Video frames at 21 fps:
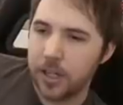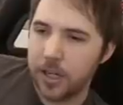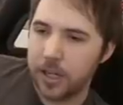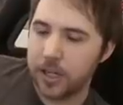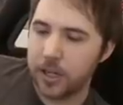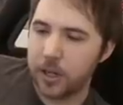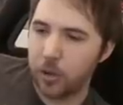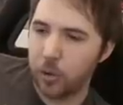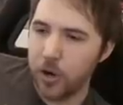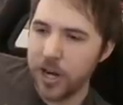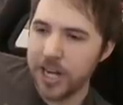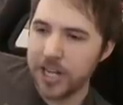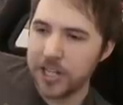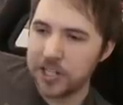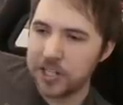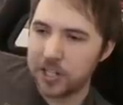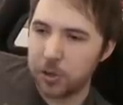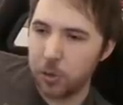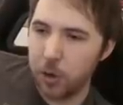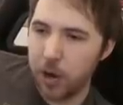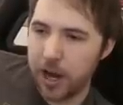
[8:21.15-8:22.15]
In Queen
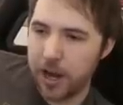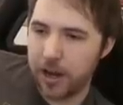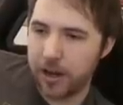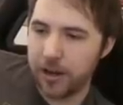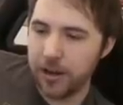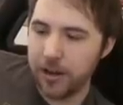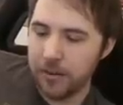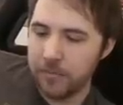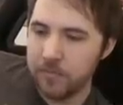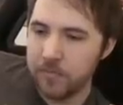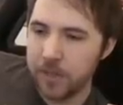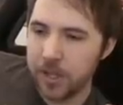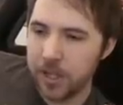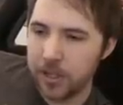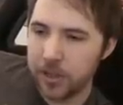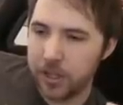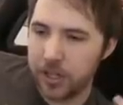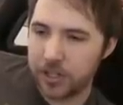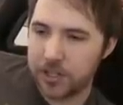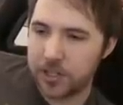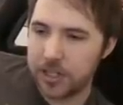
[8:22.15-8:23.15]
Square,
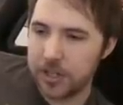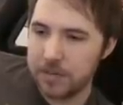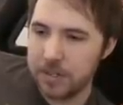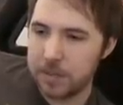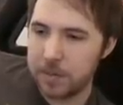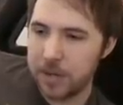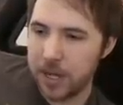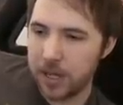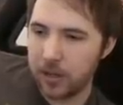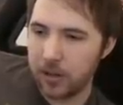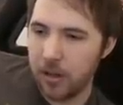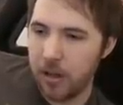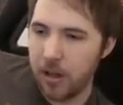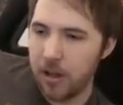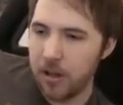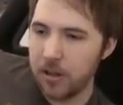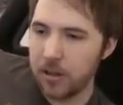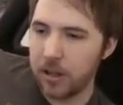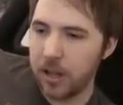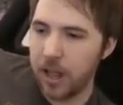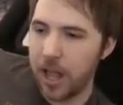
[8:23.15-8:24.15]
there seems to be a
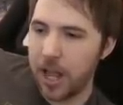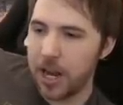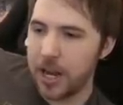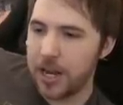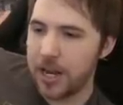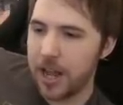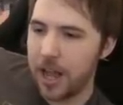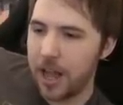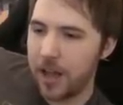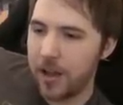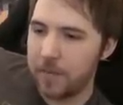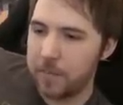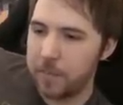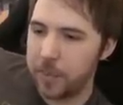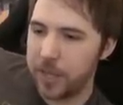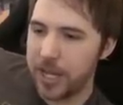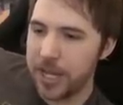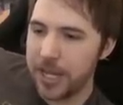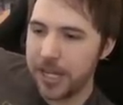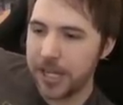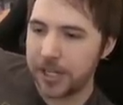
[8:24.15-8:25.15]
long line of
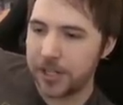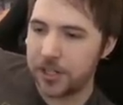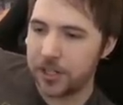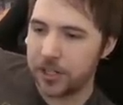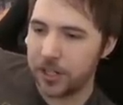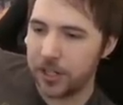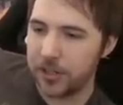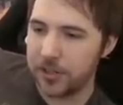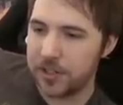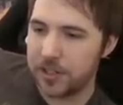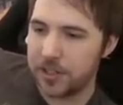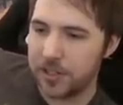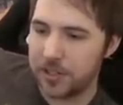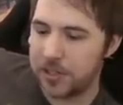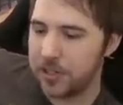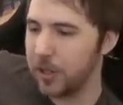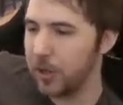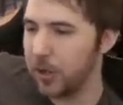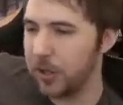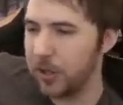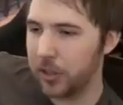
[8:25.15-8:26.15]
Pikachus just
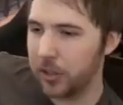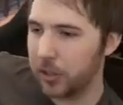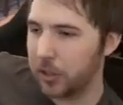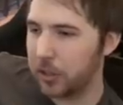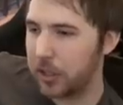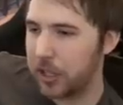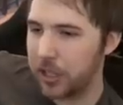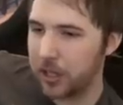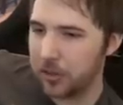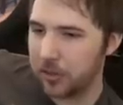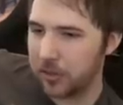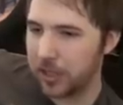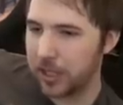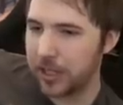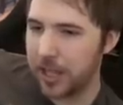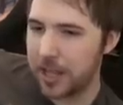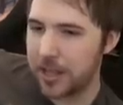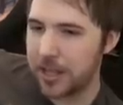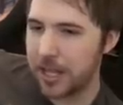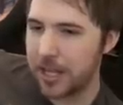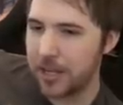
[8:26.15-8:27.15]
doing the little cute thing
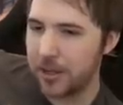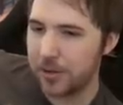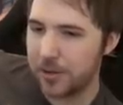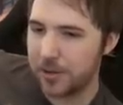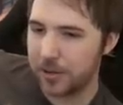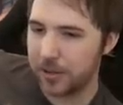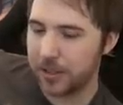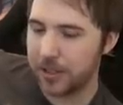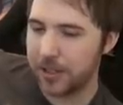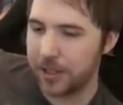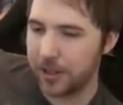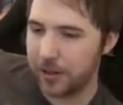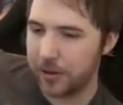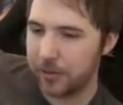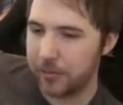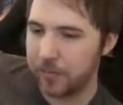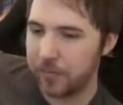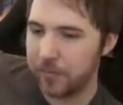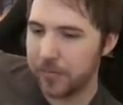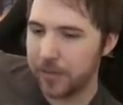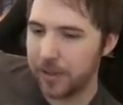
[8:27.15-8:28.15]
that they usually do.
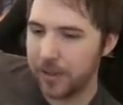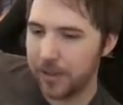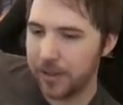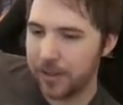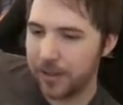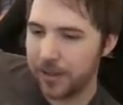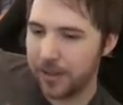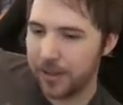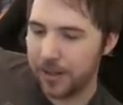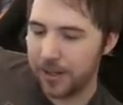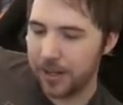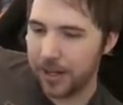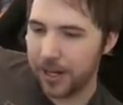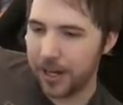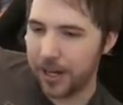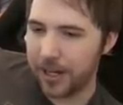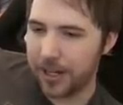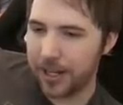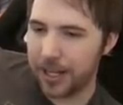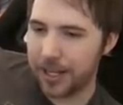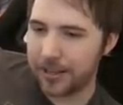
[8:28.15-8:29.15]

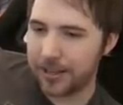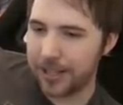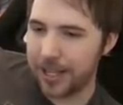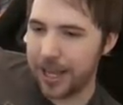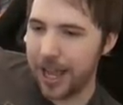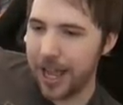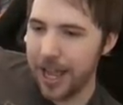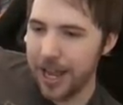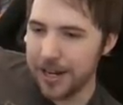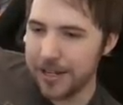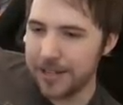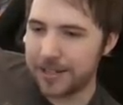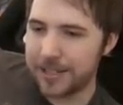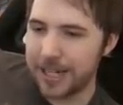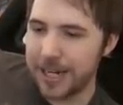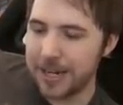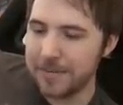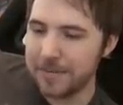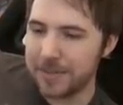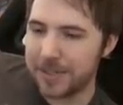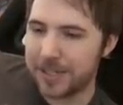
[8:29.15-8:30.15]
And at the end
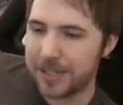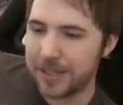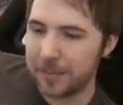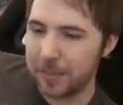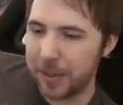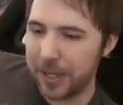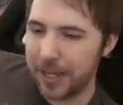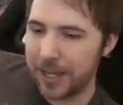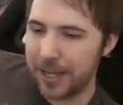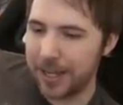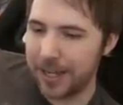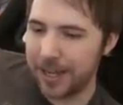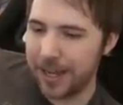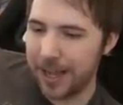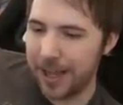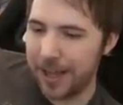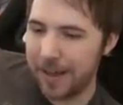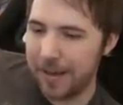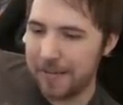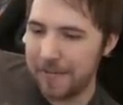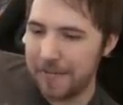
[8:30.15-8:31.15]
seems to be
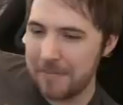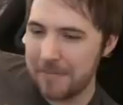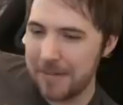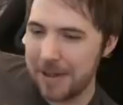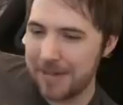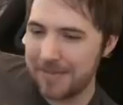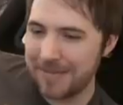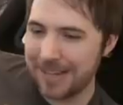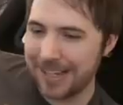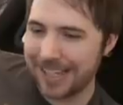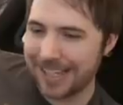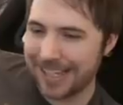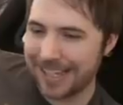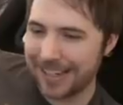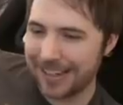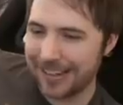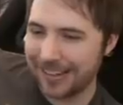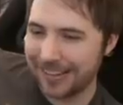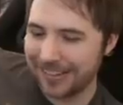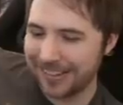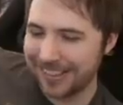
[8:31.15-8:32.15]
a
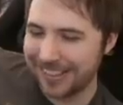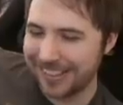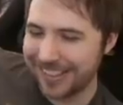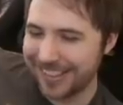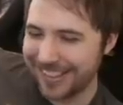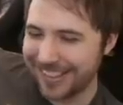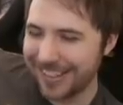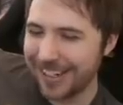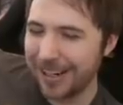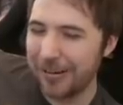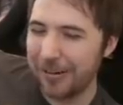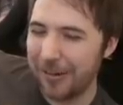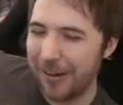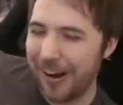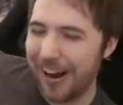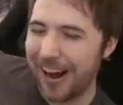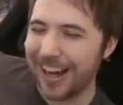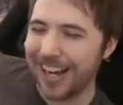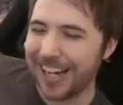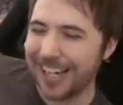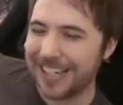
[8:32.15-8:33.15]
Mimikyu
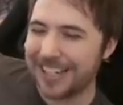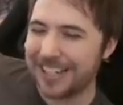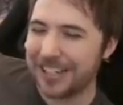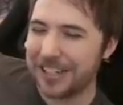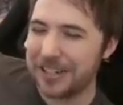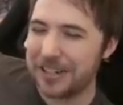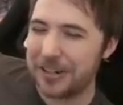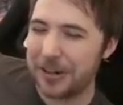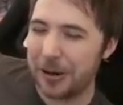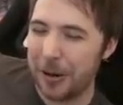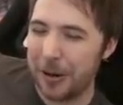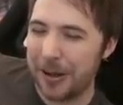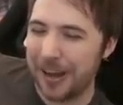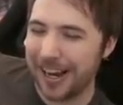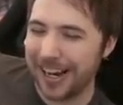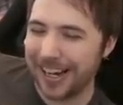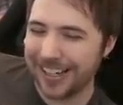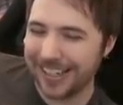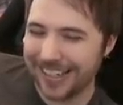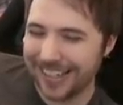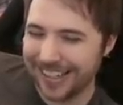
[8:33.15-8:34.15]
wanting to
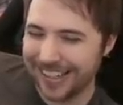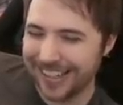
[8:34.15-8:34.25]
join.